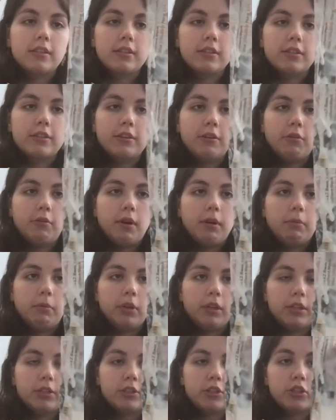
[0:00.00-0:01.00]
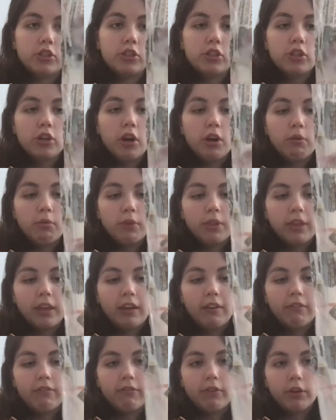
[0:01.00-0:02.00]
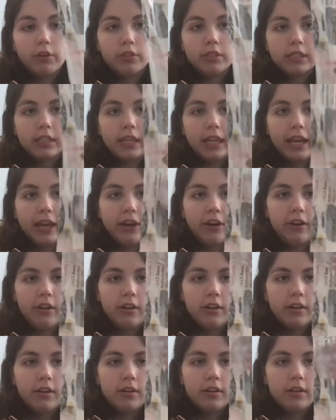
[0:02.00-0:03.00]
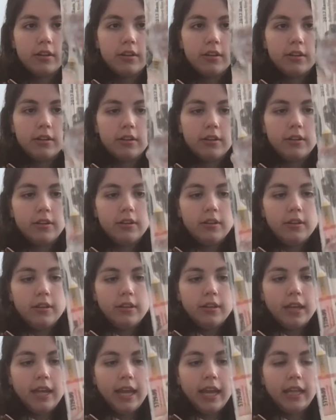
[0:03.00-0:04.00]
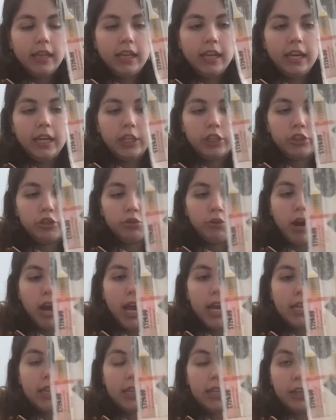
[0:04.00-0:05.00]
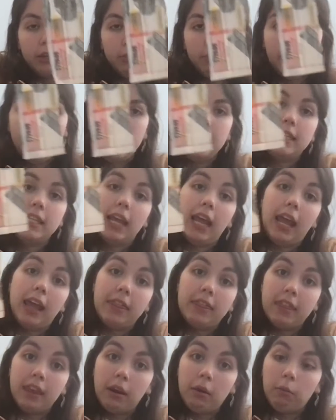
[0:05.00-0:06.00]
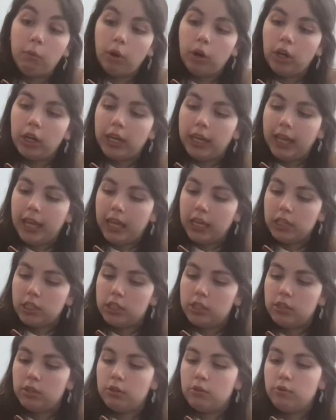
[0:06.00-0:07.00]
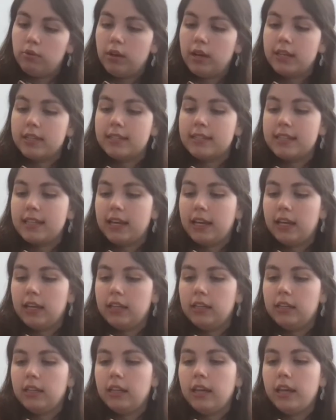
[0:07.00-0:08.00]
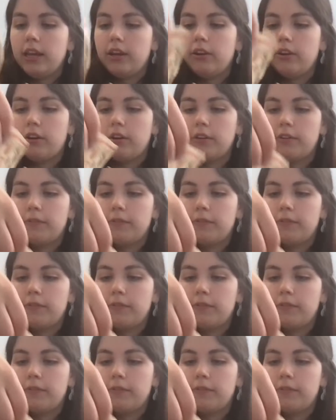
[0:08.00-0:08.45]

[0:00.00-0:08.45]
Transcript: So I'm going to start with like a first layer and let it dry a little bit, and then we're going to get to a second layer.